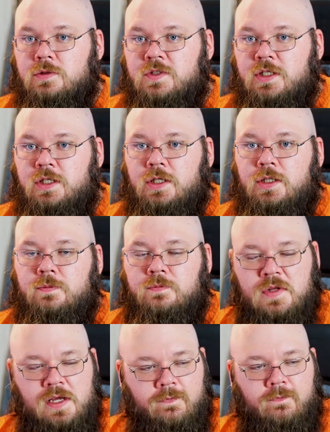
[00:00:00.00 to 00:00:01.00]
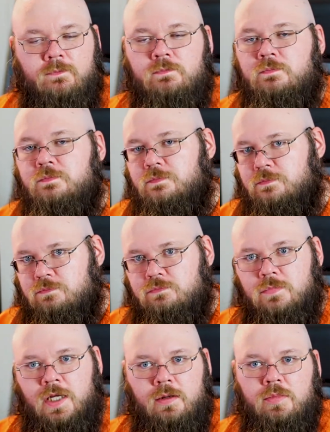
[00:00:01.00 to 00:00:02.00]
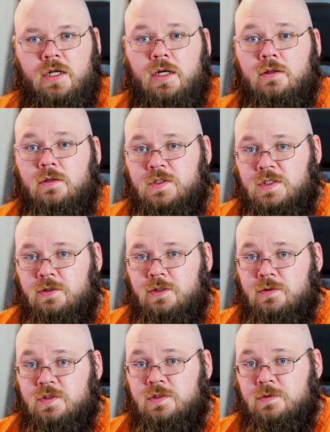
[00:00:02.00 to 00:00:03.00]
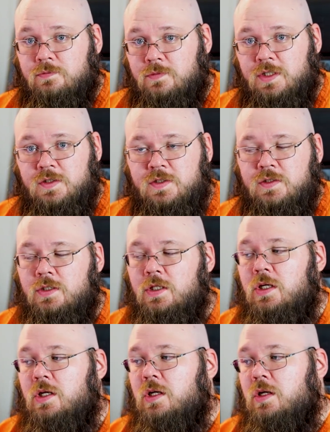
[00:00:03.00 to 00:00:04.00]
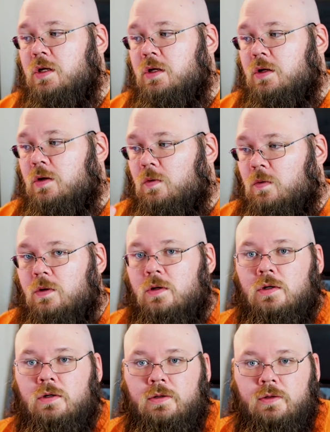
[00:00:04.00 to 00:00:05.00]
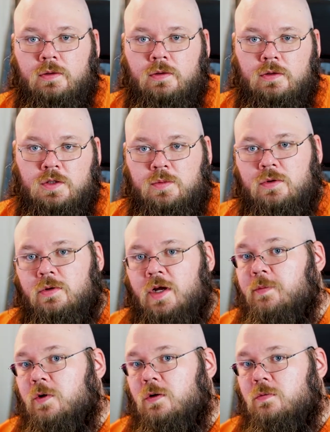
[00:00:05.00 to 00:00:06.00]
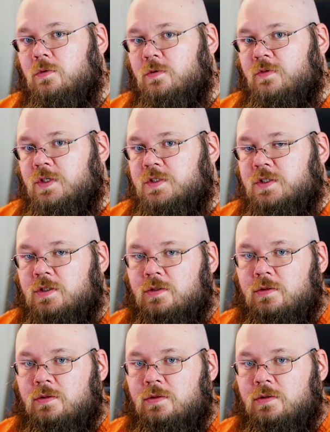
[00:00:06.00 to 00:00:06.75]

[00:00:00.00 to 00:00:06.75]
CD if anybody out there still uses disks. Or there's a program called Rufus